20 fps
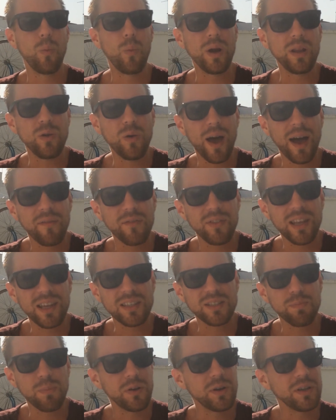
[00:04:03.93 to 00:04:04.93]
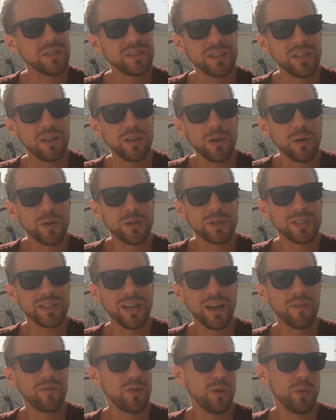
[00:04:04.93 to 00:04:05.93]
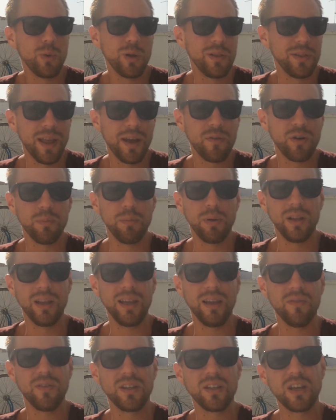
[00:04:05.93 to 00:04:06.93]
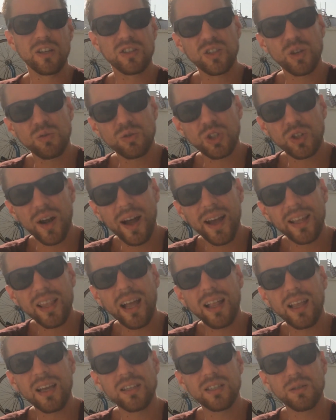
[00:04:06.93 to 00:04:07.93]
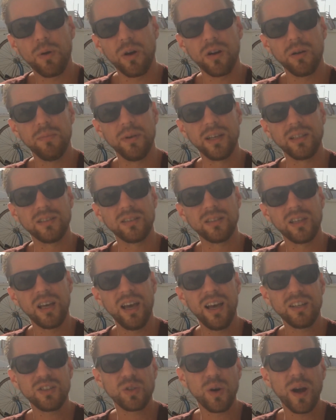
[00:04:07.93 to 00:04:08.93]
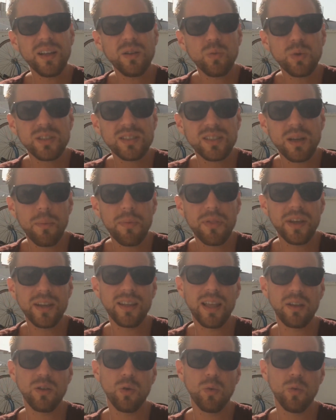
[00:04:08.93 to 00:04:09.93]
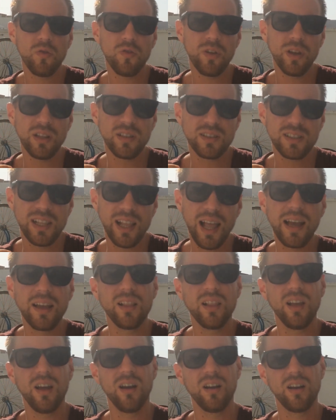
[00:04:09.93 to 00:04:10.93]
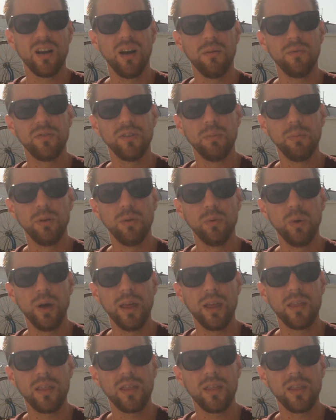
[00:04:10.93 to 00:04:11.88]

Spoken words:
when you haven't experienced it yourself, you will never believe it. So try that experiment. Try it with something that you will feel slightly uncomfortable with.